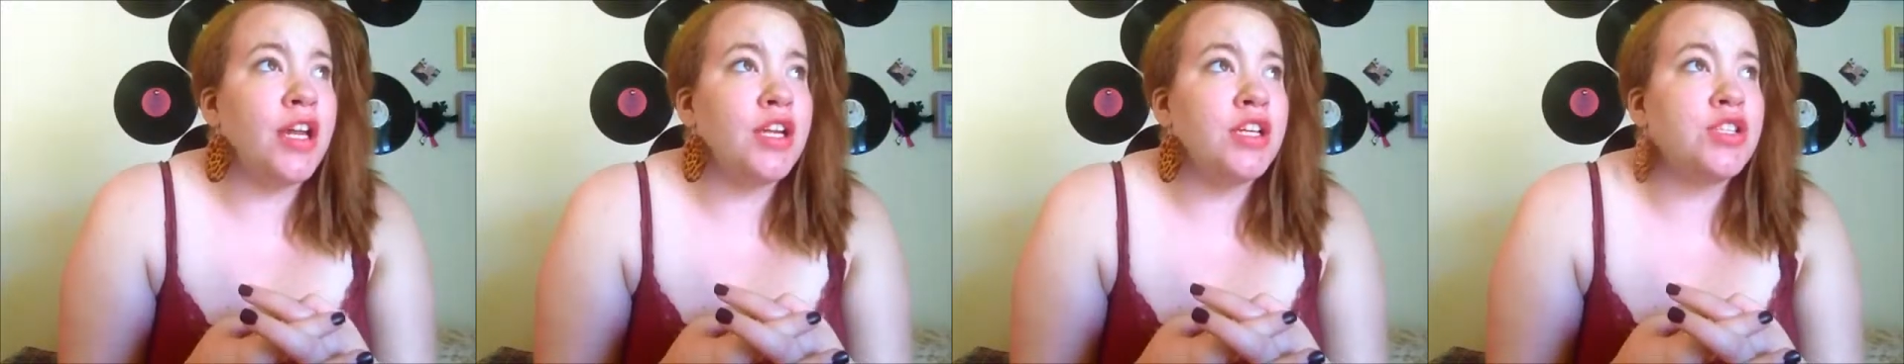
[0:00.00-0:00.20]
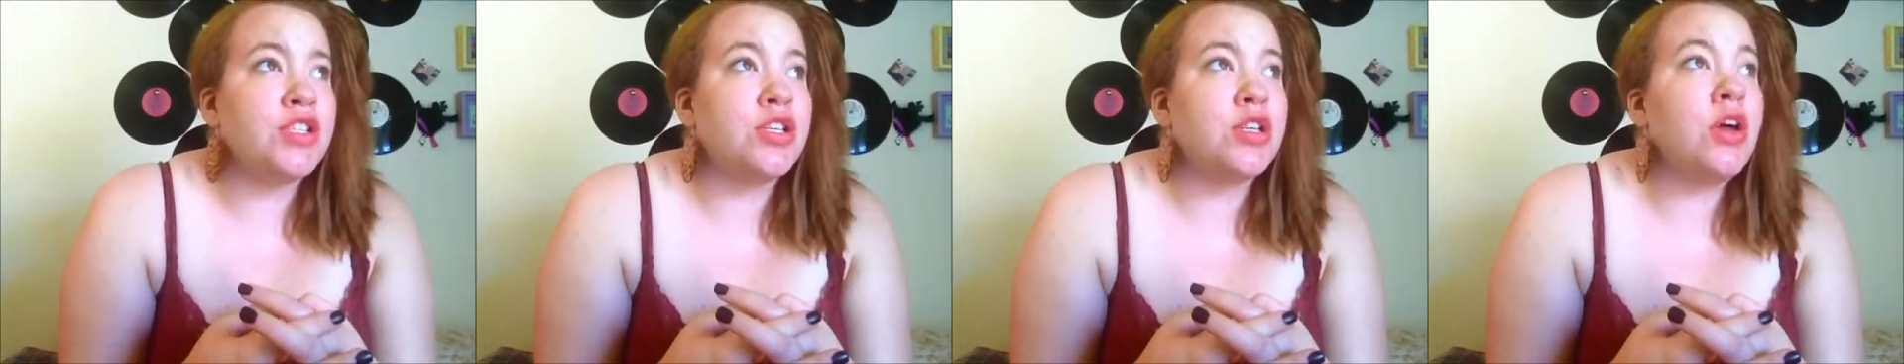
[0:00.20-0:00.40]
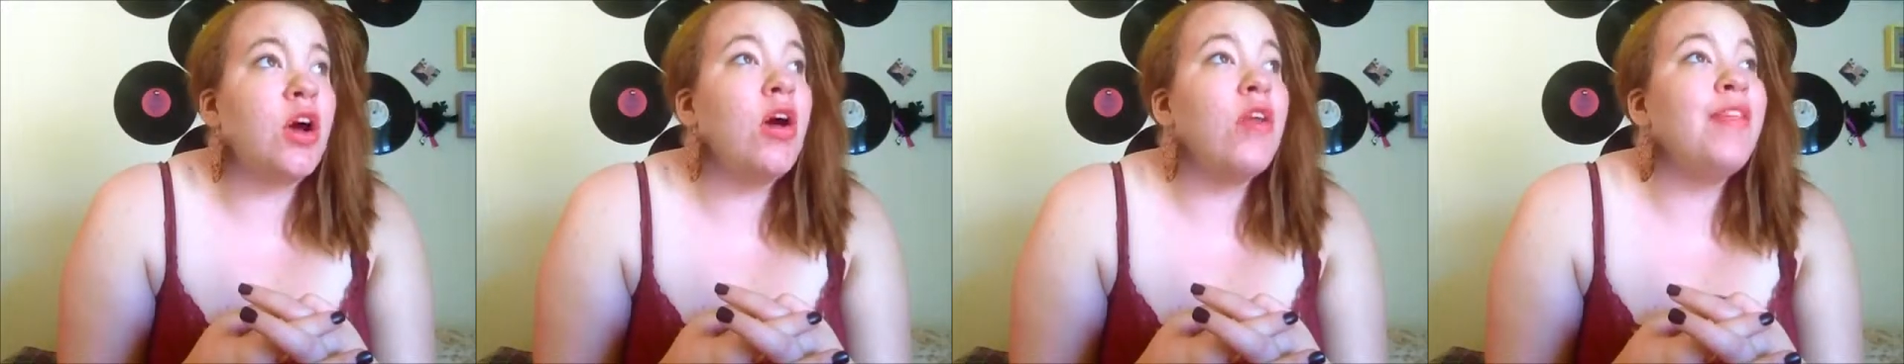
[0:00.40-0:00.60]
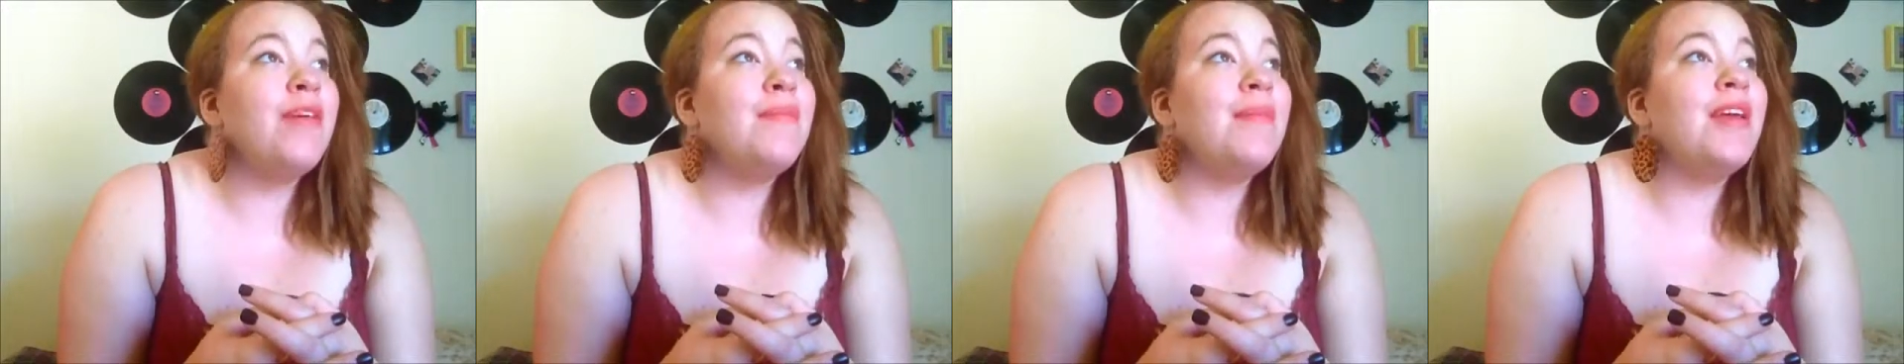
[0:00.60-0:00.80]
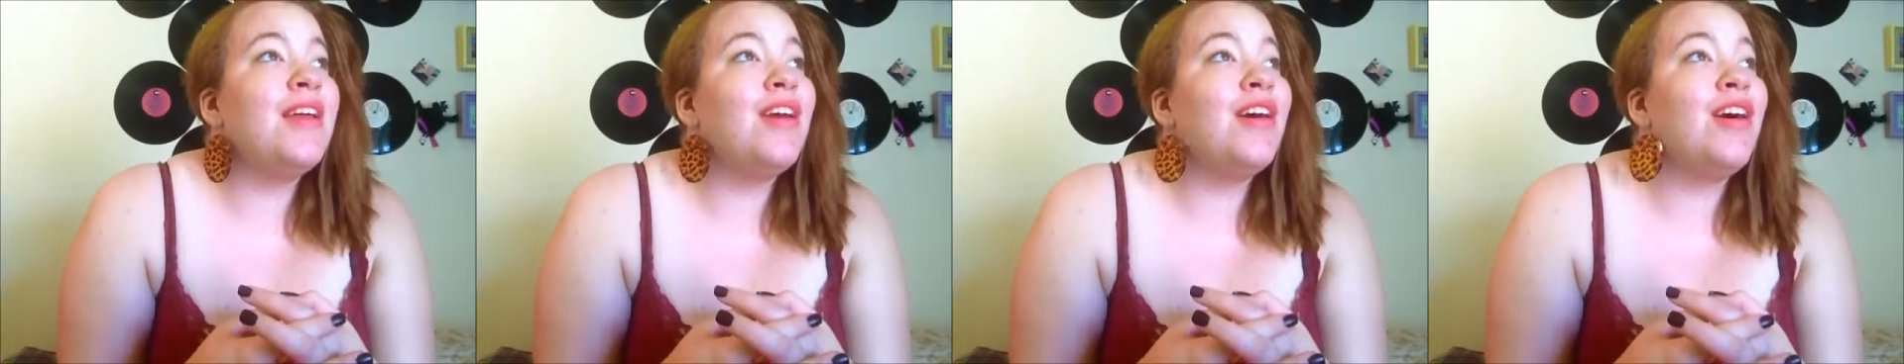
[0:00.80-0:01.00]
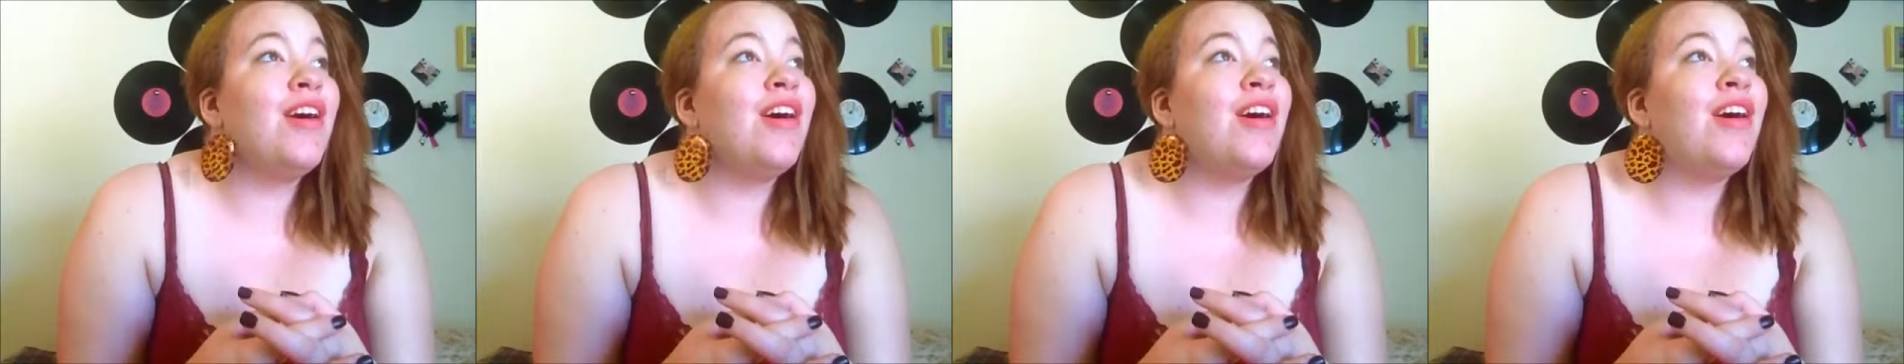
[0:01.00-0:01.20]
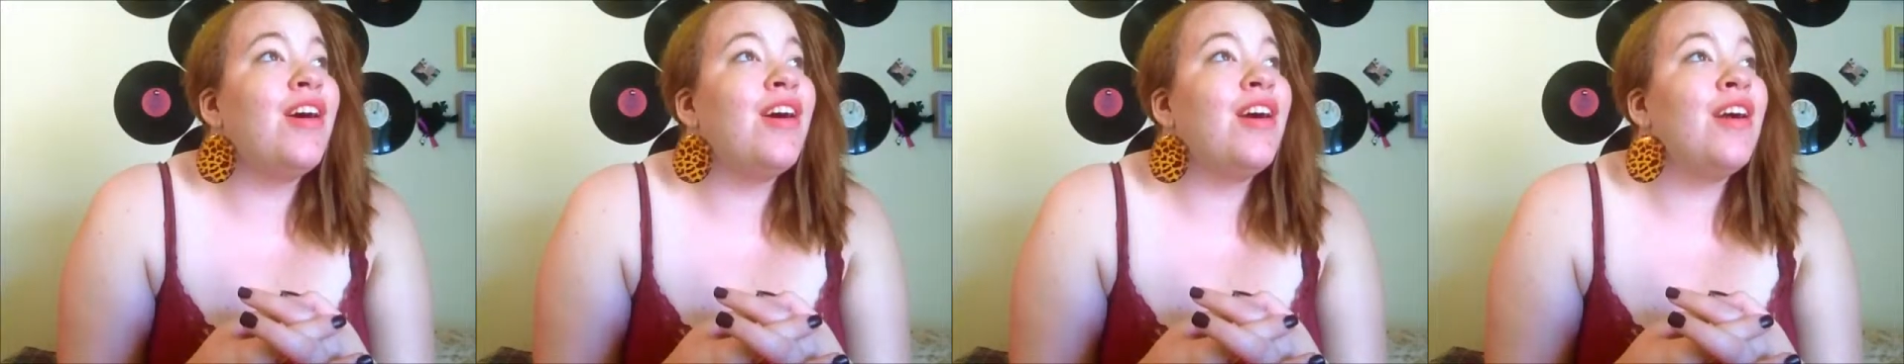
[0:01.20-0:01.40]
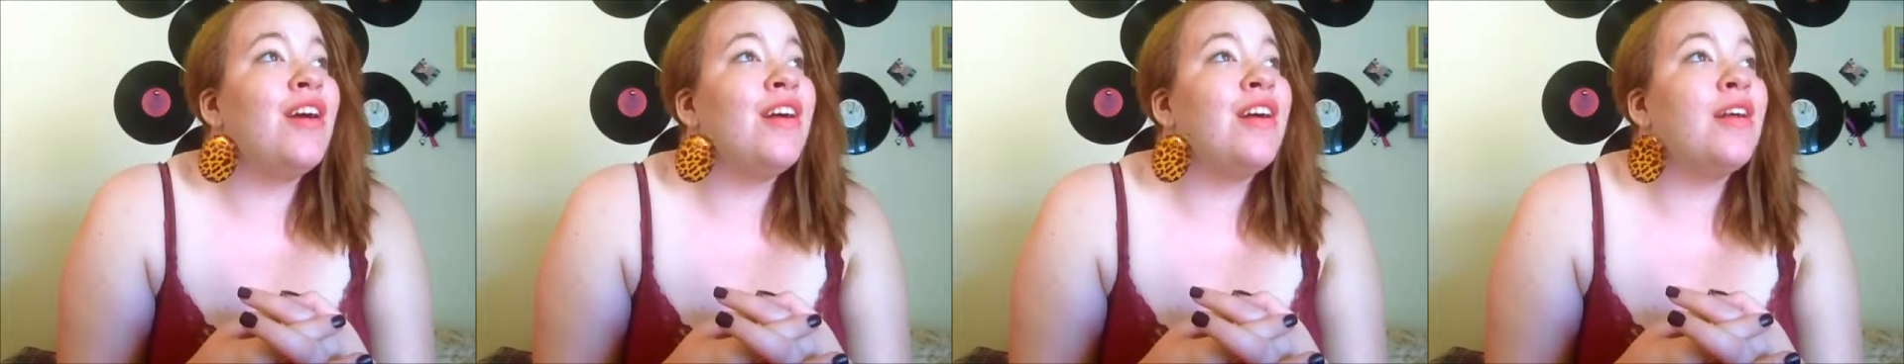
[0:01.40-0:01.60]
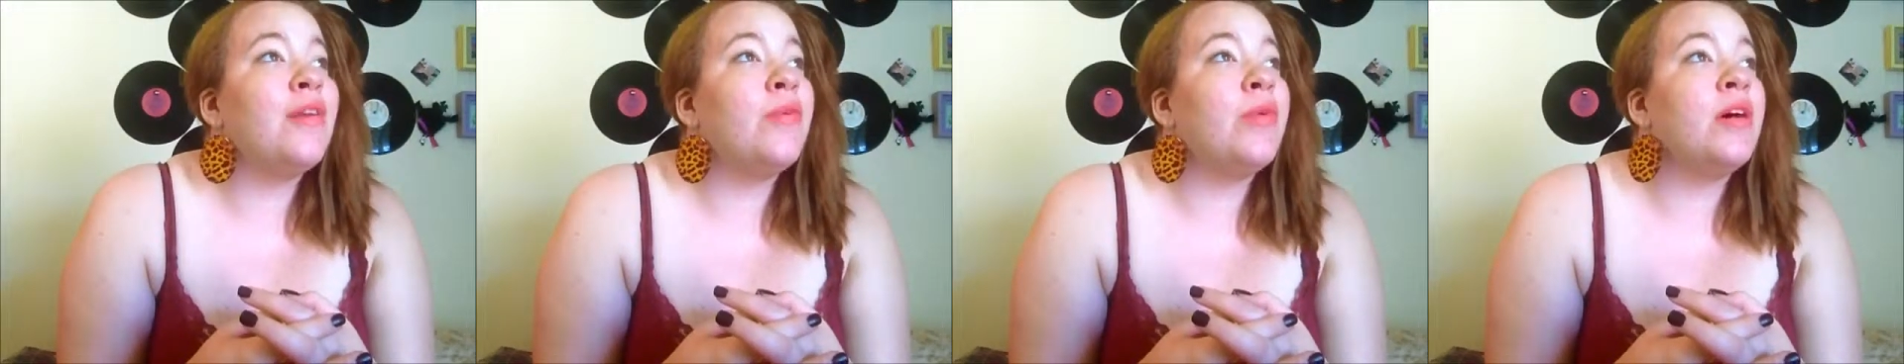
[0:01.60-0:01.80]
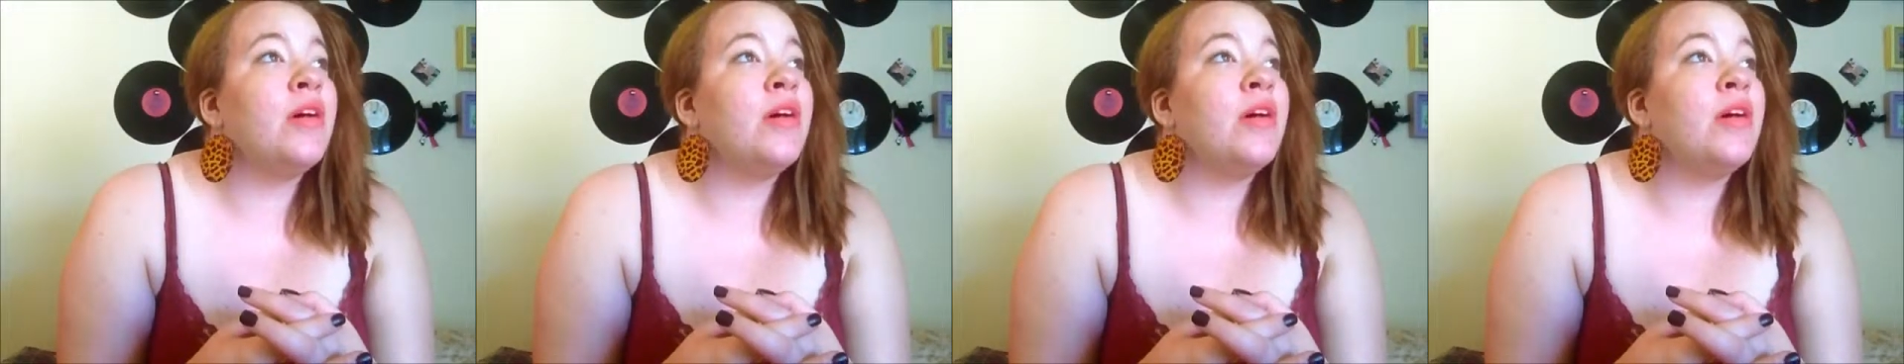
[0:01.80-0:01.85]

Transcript: and it's oh they made a heart.